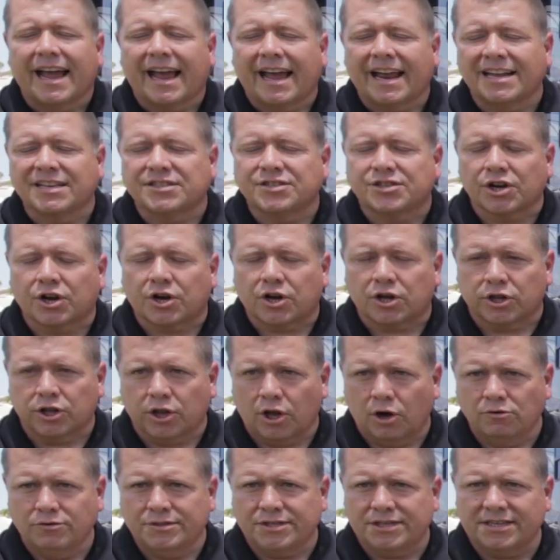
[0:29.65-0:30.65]
It is the
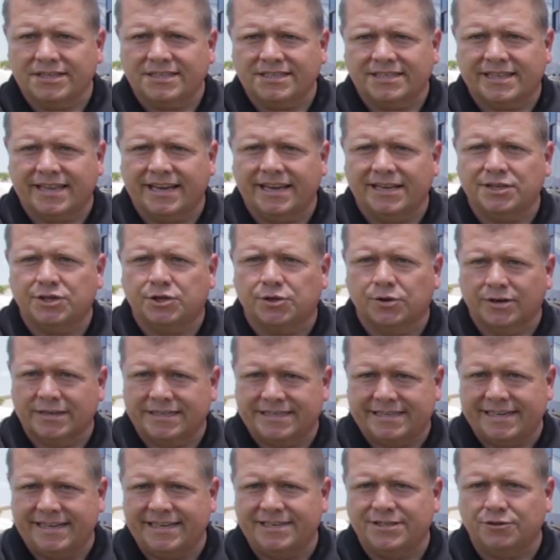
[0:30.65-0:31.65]
closest thing to a
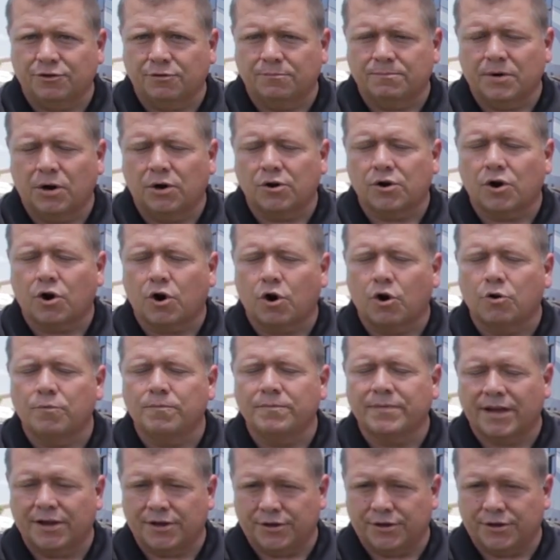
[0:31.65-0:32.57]
diesel motorhome